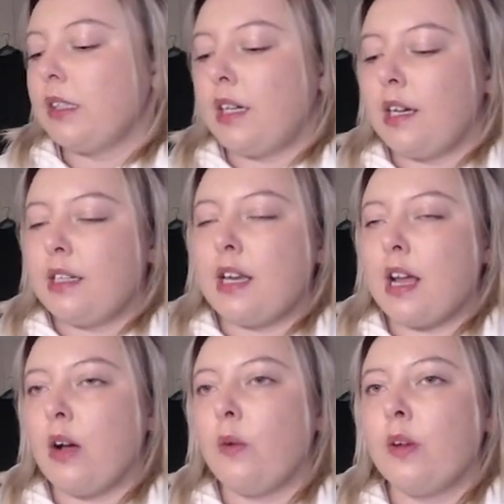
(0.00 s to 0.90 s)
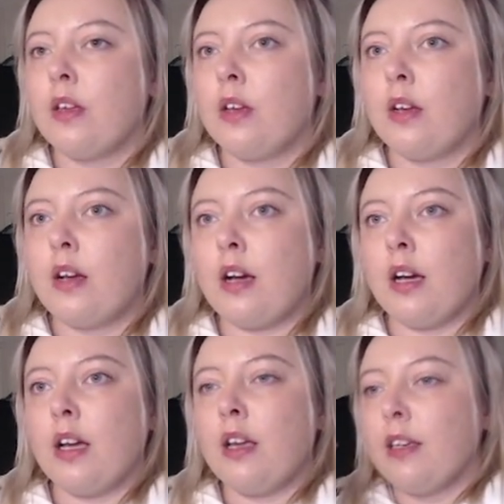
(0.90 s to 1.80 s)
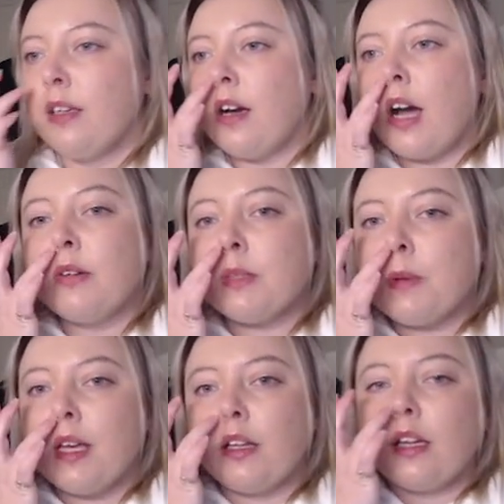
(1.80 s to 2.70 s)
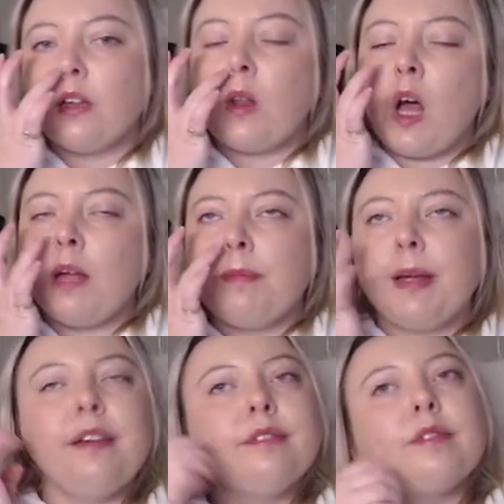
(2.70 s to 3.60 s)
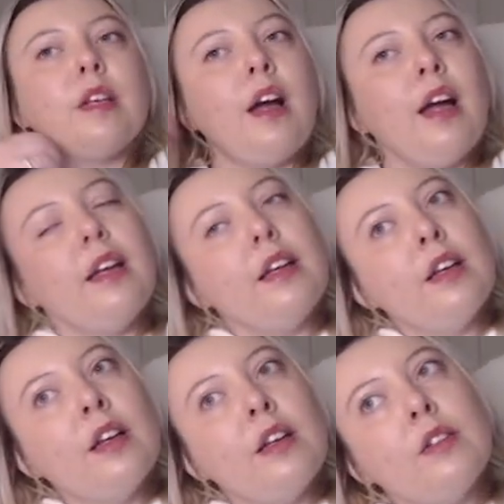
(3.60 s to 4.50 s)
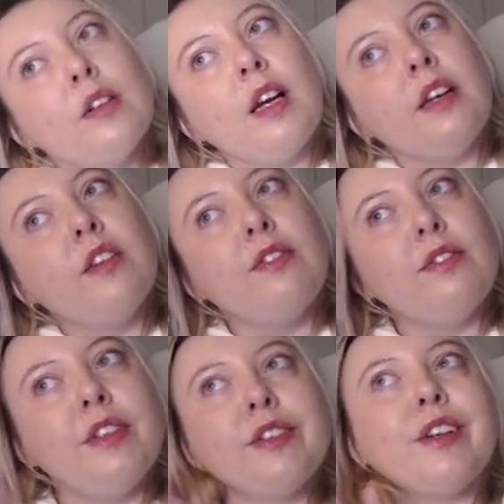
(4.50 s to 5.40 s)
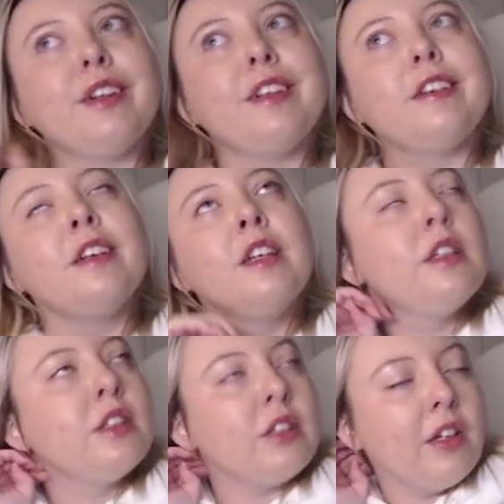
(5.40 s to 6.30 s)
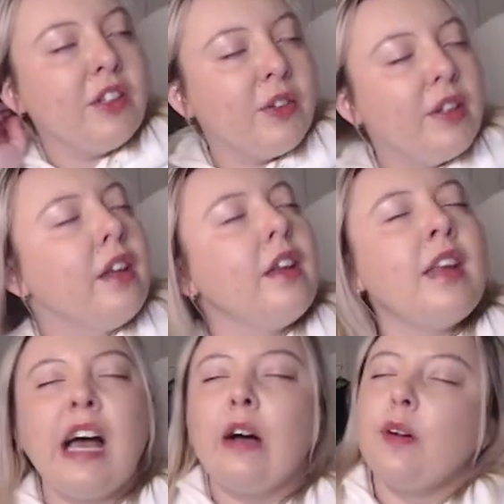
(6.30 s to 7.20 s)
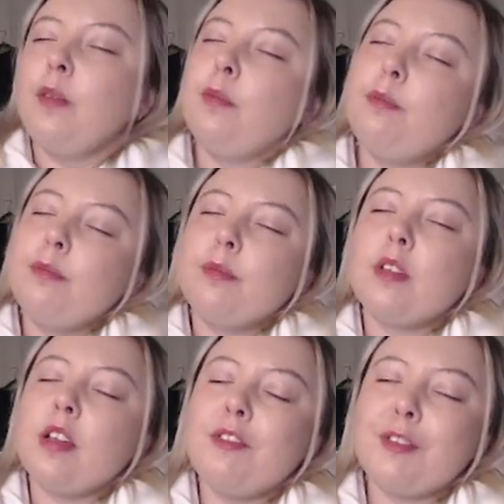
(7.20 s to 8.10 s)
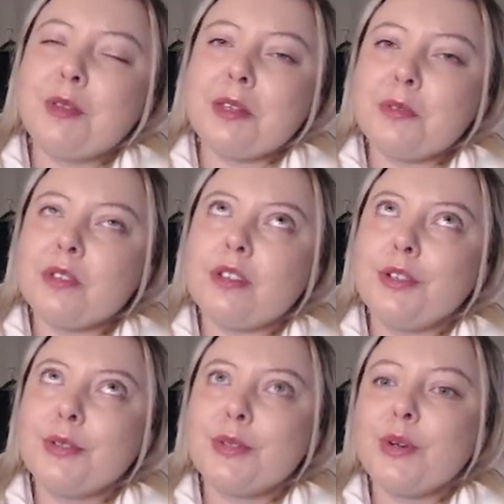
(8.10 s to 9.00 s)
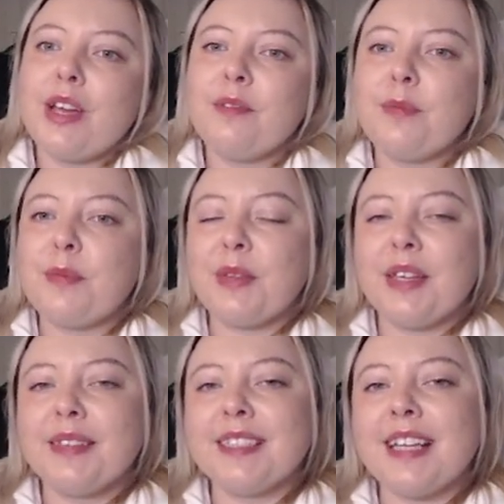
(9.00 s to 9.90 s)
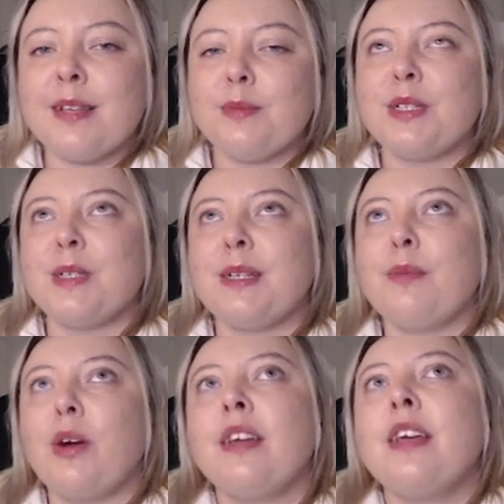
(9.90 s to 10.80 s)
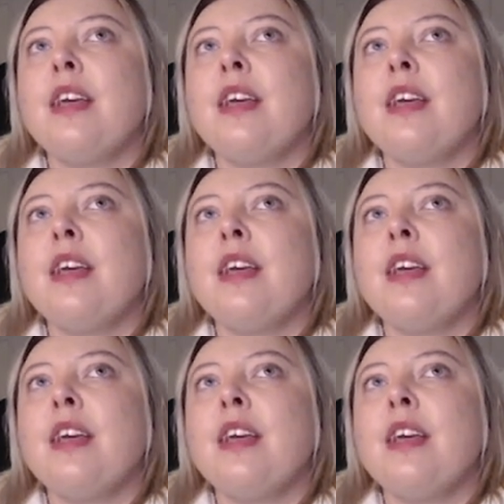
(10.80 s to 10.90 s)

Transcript: Now, I was playing like a lot, but I kind of restarted Stardew, and now I'm kind of obsessed with Stardew, so I haven't been playing this as much anymore.